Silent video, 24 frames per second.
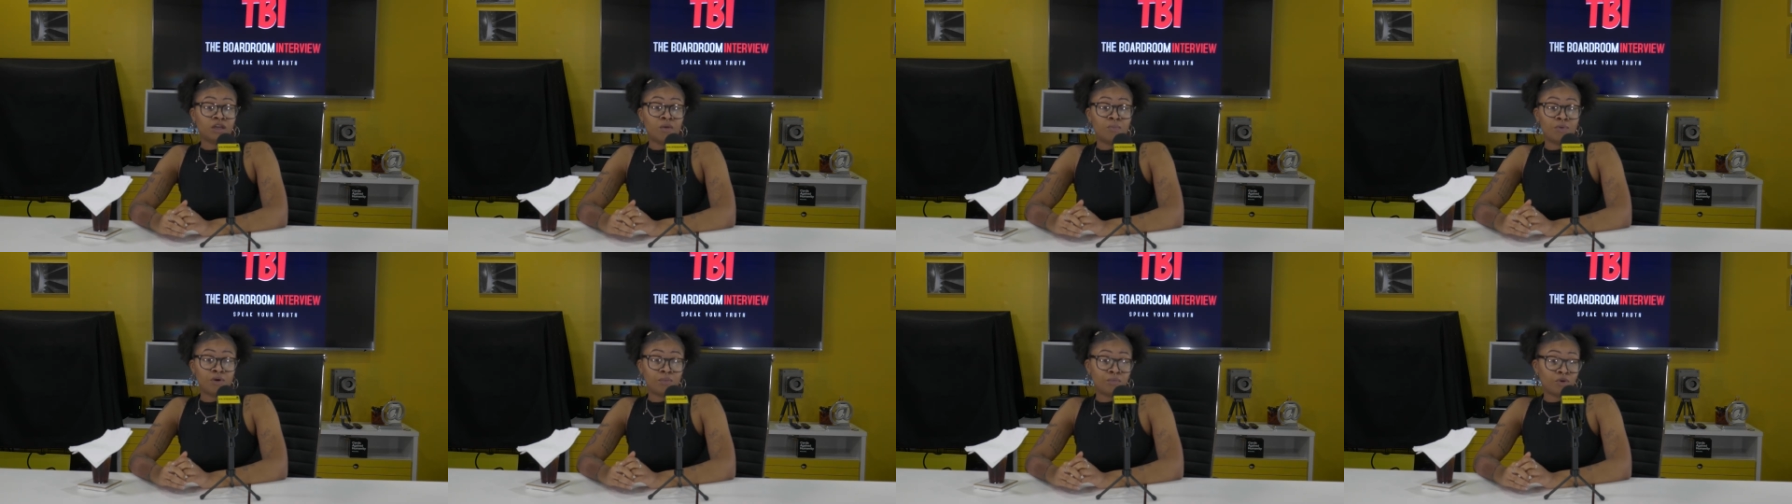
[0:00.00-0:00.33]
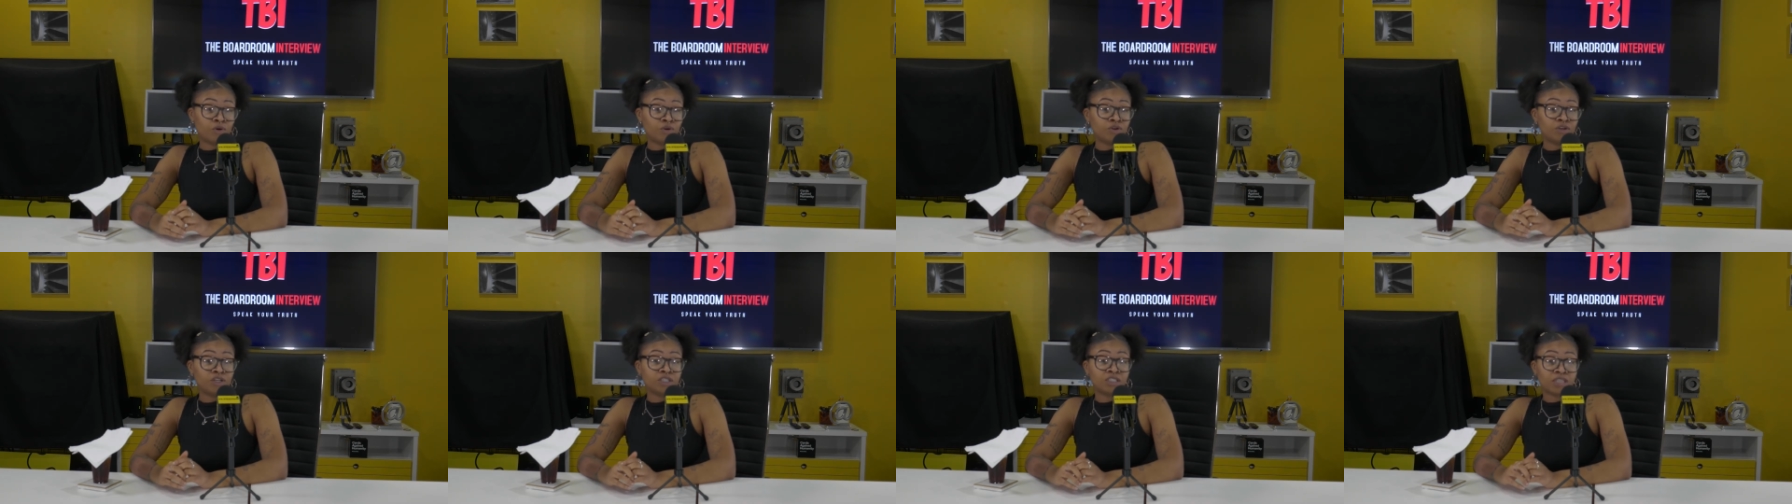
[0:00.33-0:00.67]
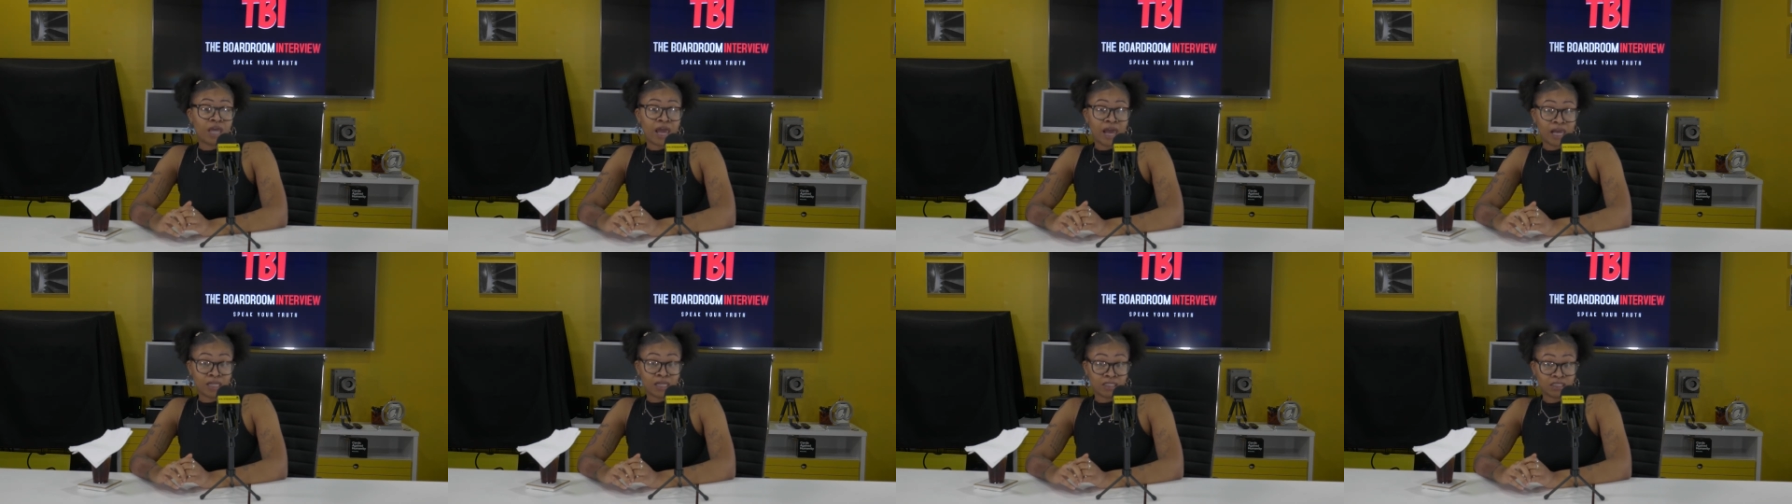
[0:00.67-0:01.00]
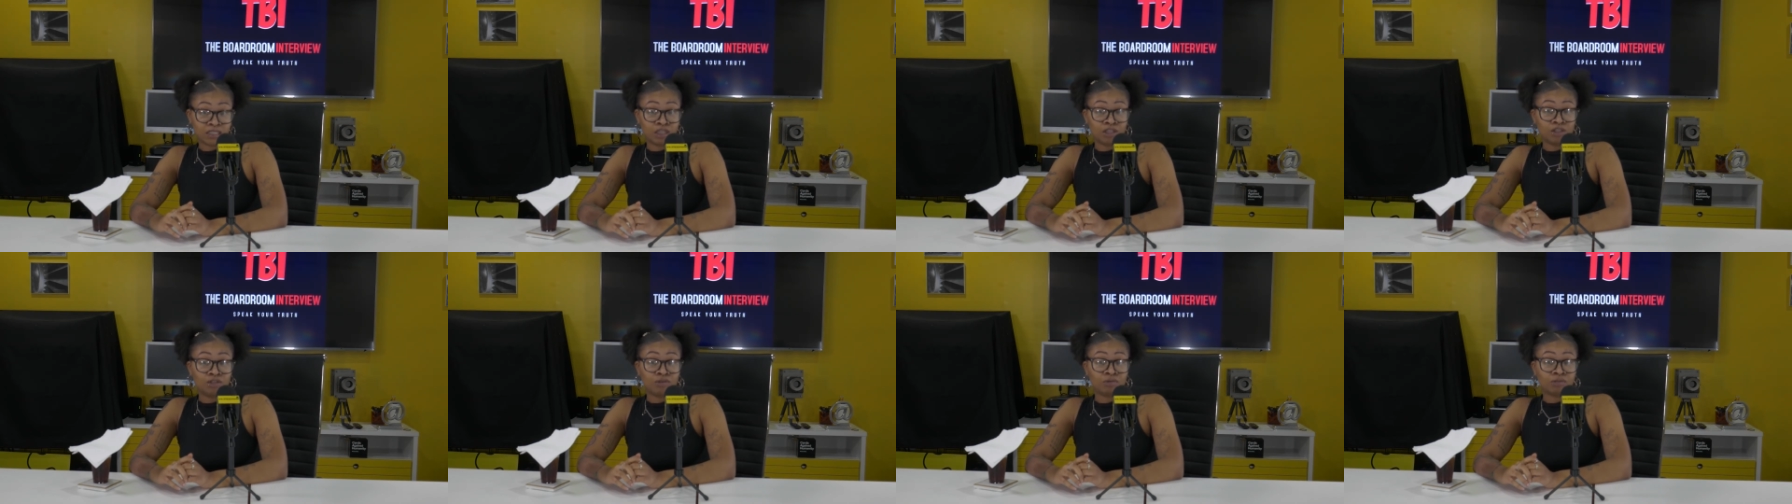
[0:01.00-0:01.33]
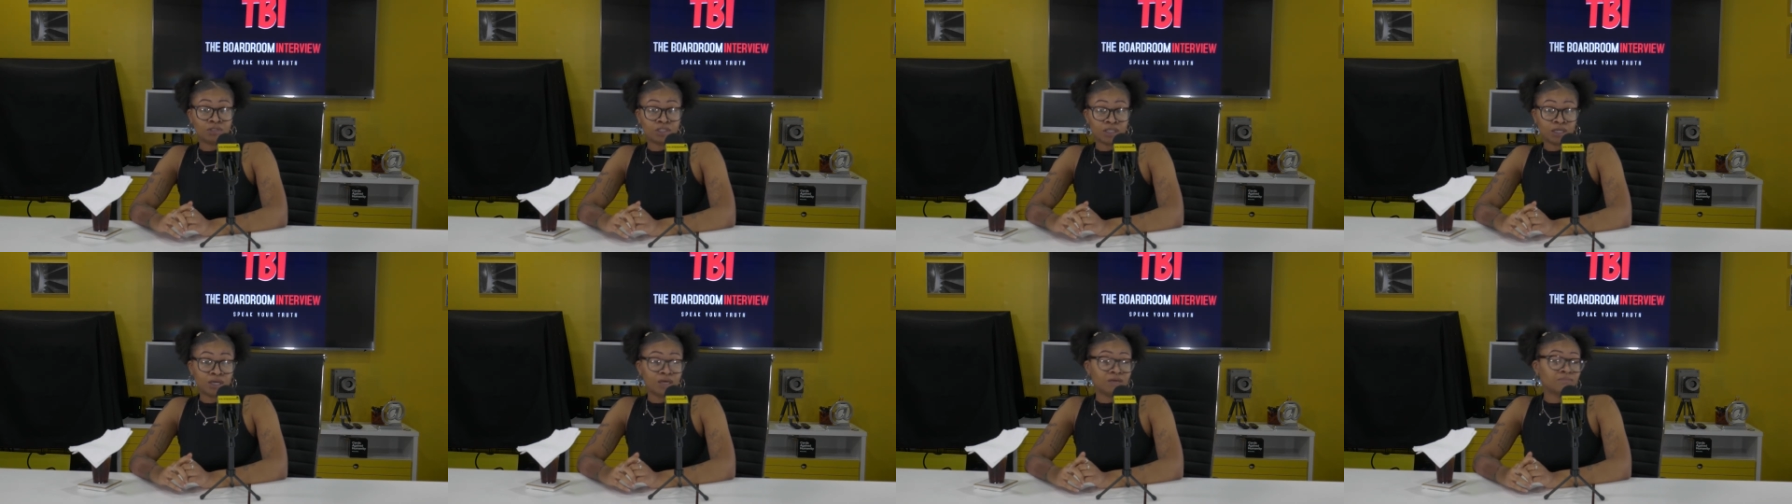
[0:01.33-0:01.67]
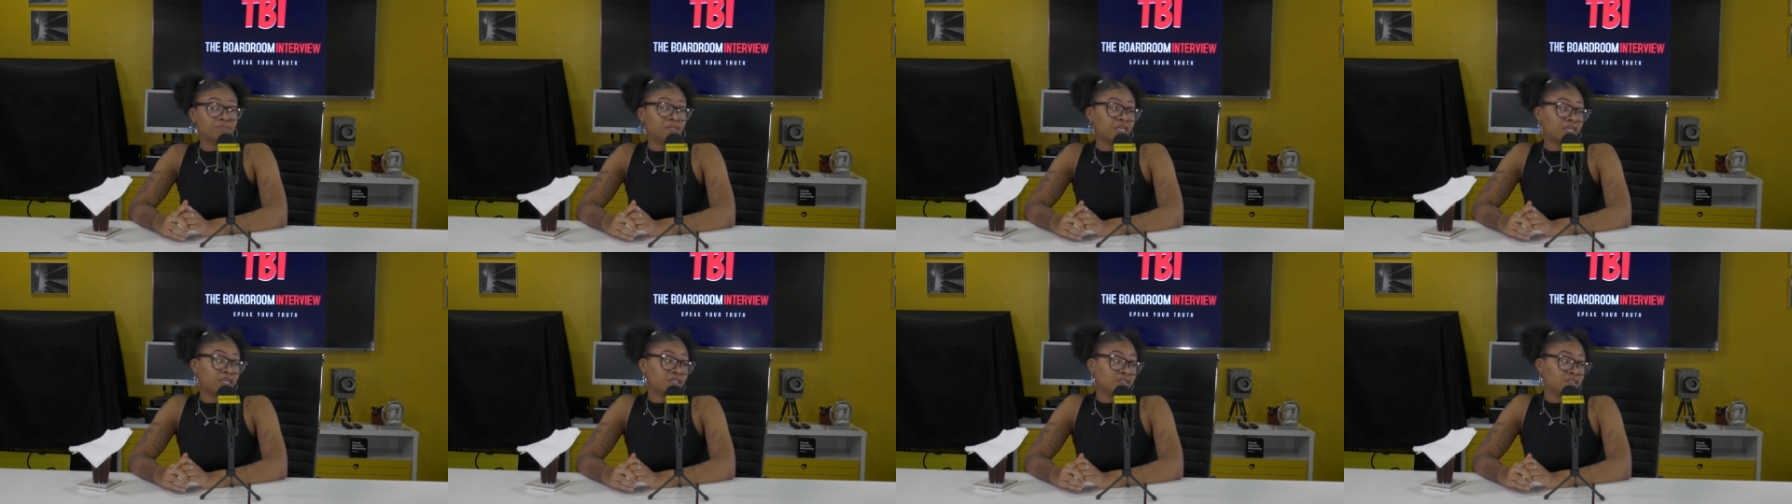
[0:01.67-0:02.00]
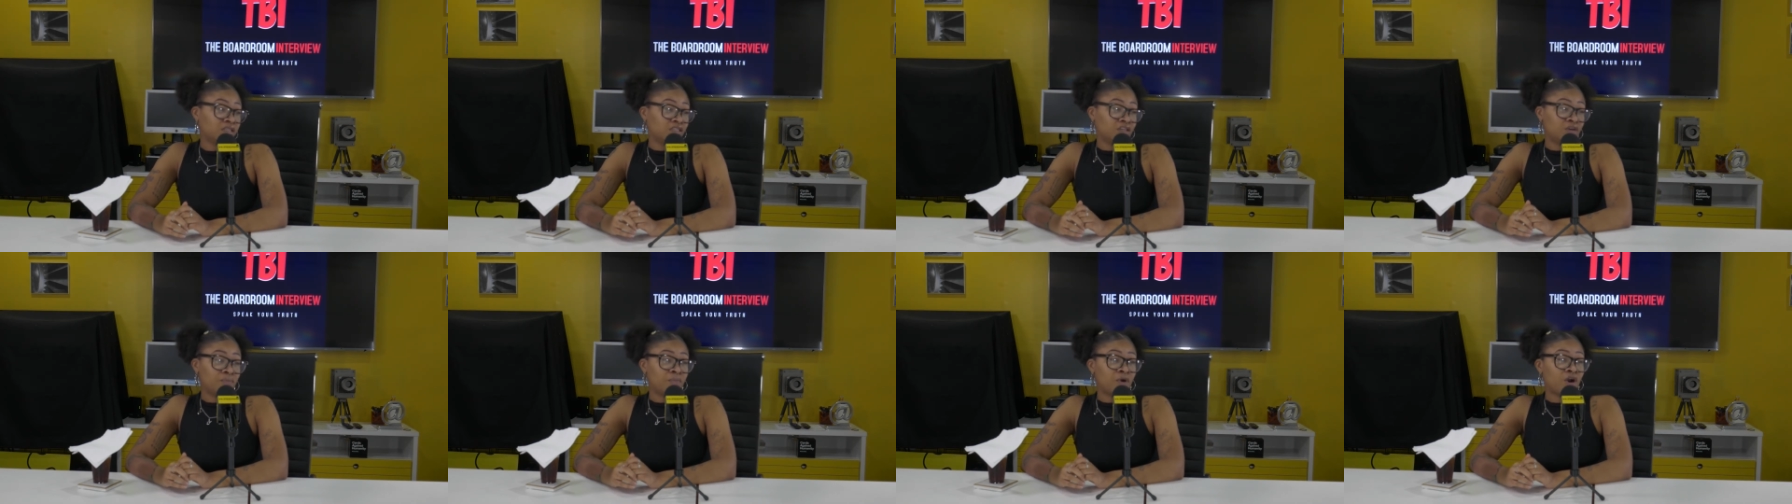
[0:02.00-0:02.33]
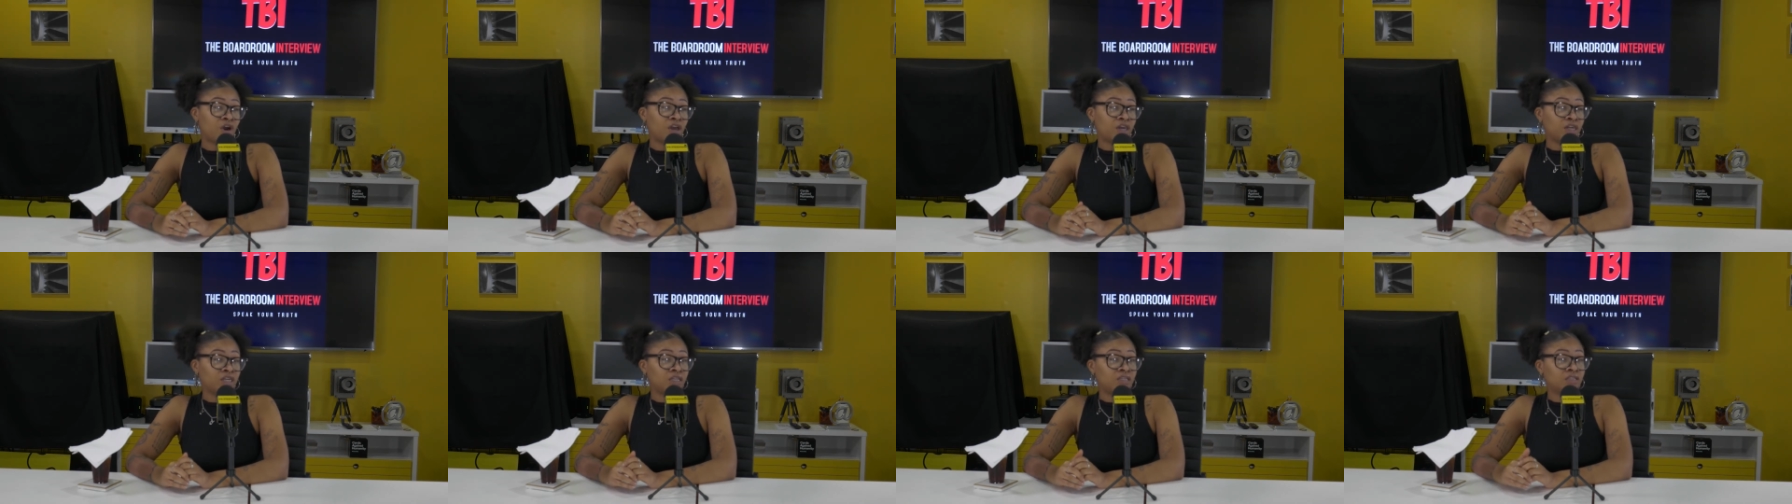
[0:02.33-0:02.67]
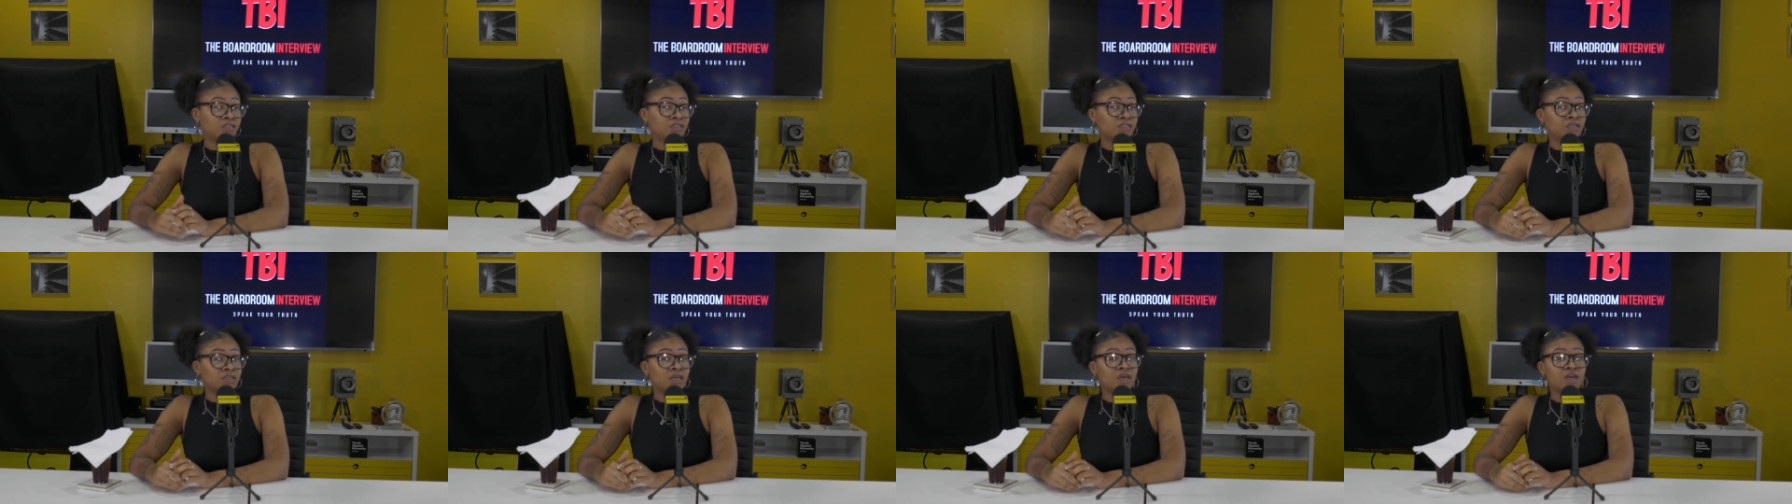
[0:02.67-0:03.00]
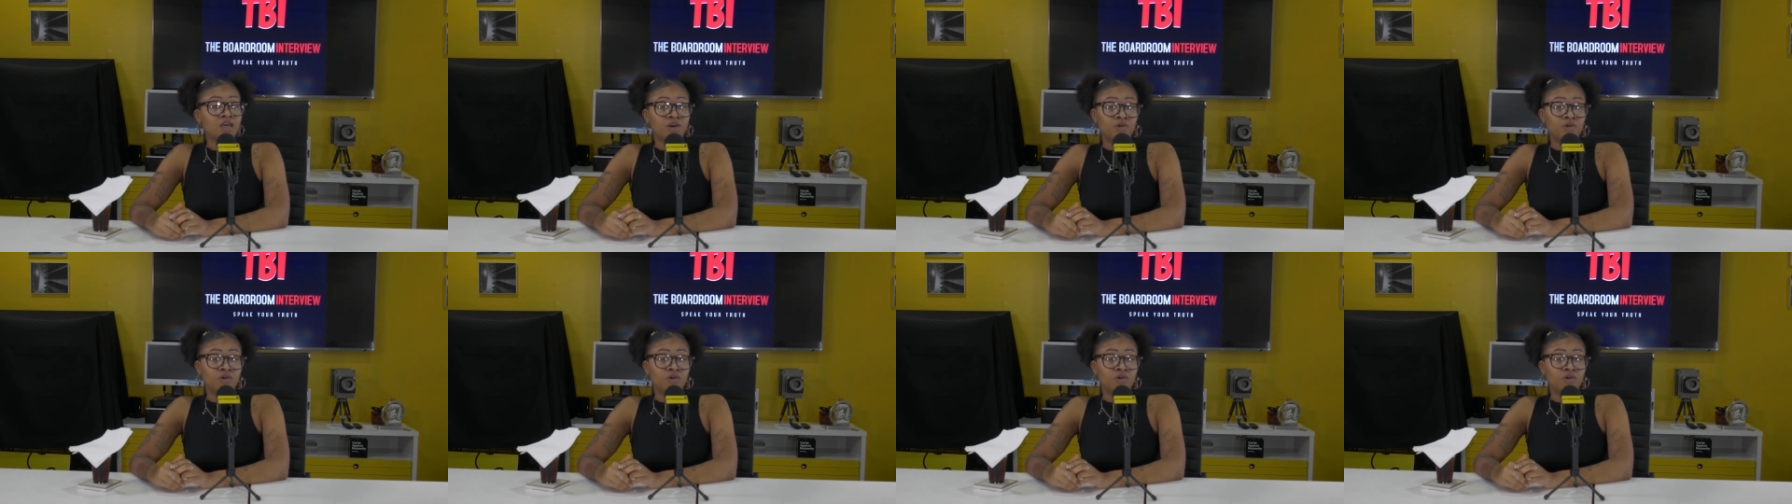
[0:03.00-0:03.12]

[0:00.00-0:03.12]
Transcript: a promoter is asking you to come dance at their parties,